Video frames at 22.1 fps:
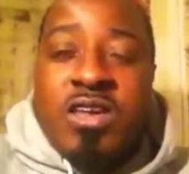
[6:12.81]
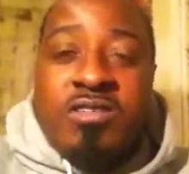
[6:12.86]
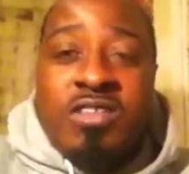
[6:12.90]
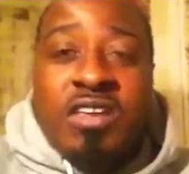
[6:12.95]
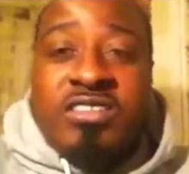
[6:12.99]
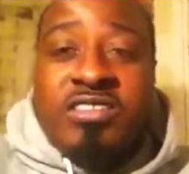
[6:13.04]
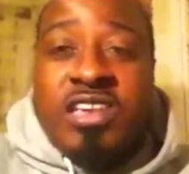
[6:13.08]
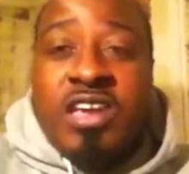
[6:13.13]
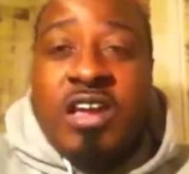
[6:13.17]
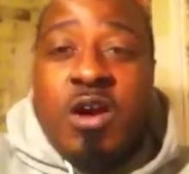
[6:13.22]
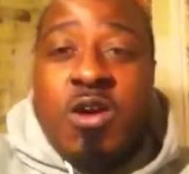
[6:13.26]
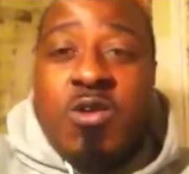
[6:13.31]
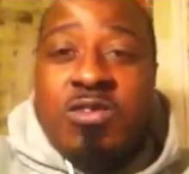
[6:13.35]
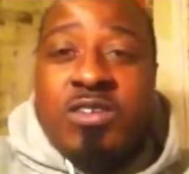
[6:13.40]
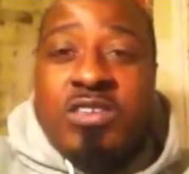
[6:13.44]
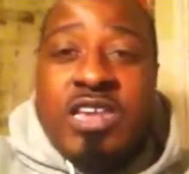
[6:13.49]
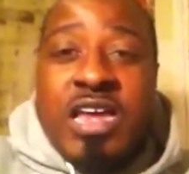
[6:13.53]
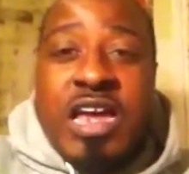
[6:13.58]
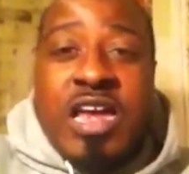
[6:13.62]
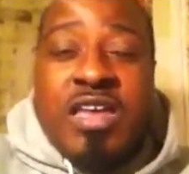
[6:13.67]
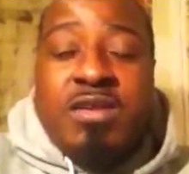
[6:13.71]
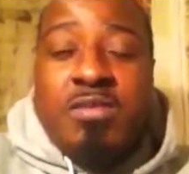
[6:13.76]
If they say
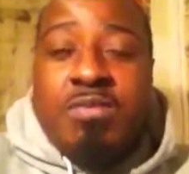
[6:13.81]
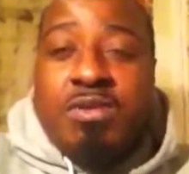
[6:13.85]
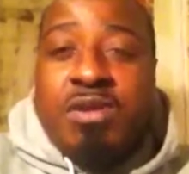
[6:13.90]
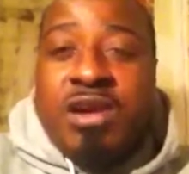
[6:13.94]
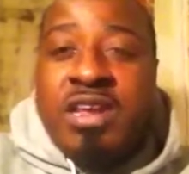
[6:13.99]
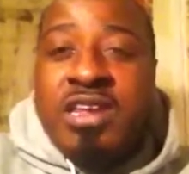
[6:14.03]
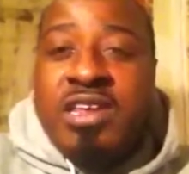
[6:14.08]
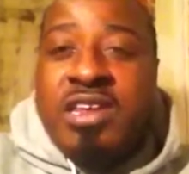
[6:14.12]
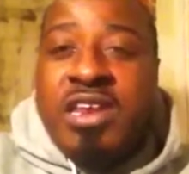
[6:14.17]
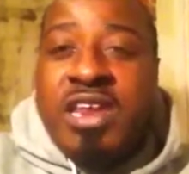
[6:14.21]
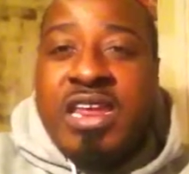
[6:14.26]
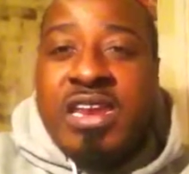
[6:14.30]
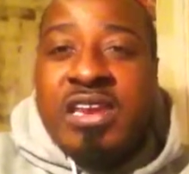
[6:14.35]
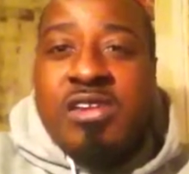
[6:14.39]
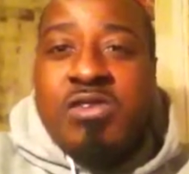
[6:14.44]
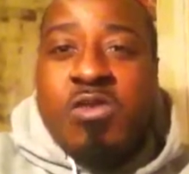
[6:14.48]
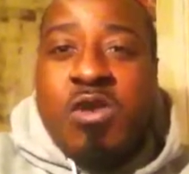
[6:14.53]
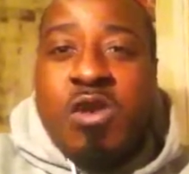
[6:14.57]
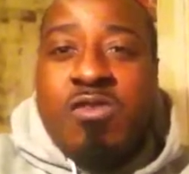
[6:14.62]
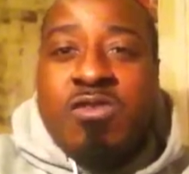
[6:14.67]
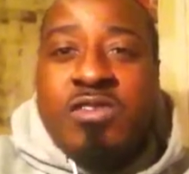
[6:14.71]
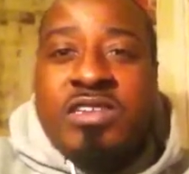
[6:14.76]
overtime, you're breaking your neck to
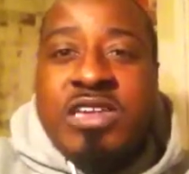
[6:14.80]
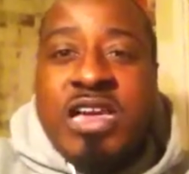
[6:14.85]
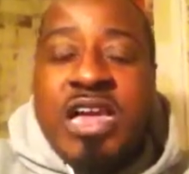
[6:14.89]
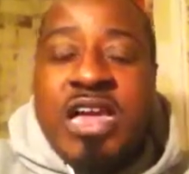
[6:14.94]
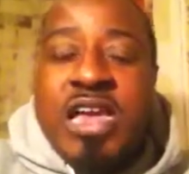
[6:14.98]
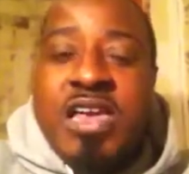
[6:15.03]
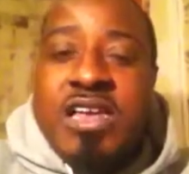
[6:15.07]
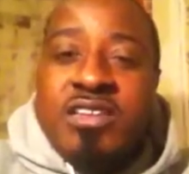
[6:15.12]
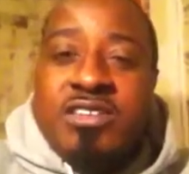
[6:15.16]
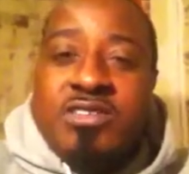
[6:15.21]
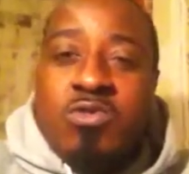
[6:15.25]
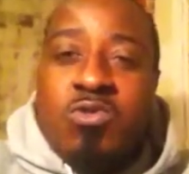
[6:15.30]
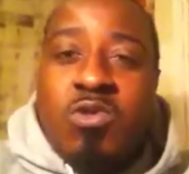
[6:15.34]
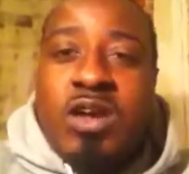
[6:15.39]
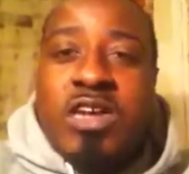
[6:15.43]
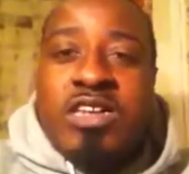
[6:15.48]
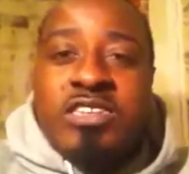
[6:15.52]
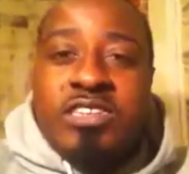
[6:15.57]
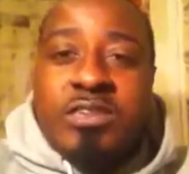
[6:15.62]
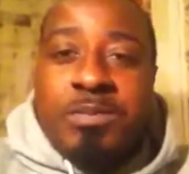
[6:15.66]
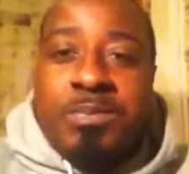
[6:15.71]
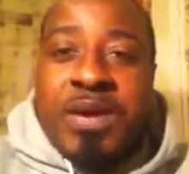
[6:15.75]
do overtime to
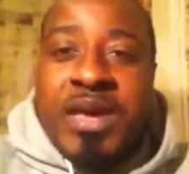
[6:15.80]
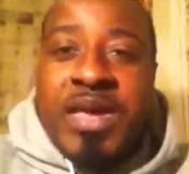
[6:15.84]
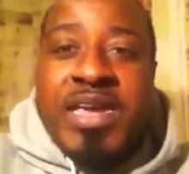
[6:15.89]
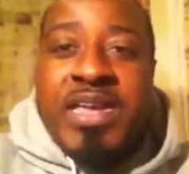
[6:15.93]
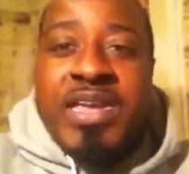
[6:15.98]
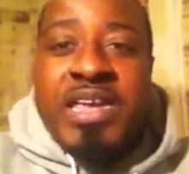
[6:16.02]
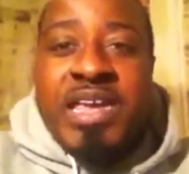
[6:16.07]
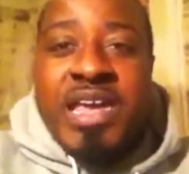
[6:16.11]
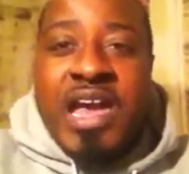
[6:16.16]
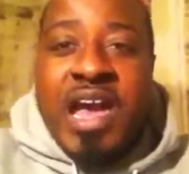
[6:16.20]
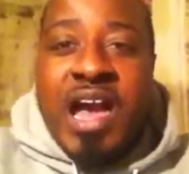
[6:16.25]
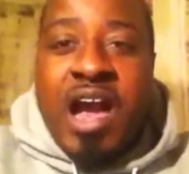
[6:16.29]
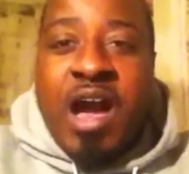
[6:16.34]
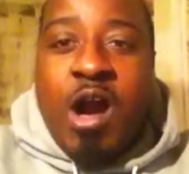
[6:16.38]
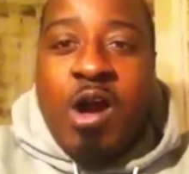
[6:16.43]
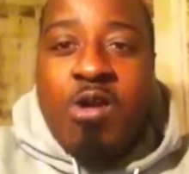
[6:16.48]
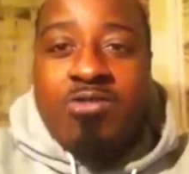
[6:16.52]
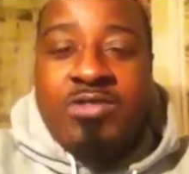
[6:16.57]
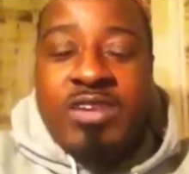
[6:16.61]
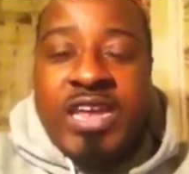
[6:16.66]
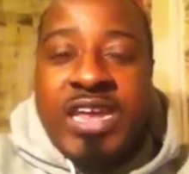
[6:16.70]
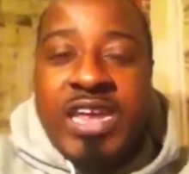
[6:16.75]
what? To pay
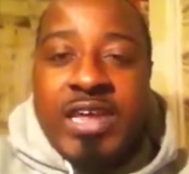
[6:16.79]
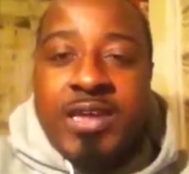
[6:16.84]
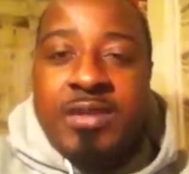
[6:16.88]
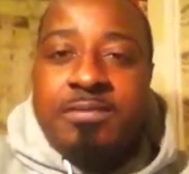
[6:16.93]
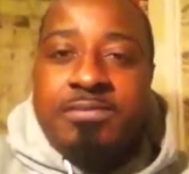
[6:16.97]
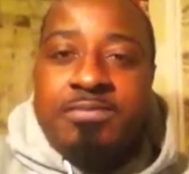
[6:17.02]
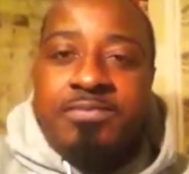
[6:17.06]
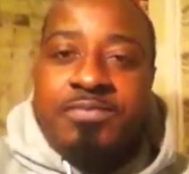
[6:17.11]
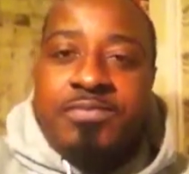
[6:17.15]
off debt.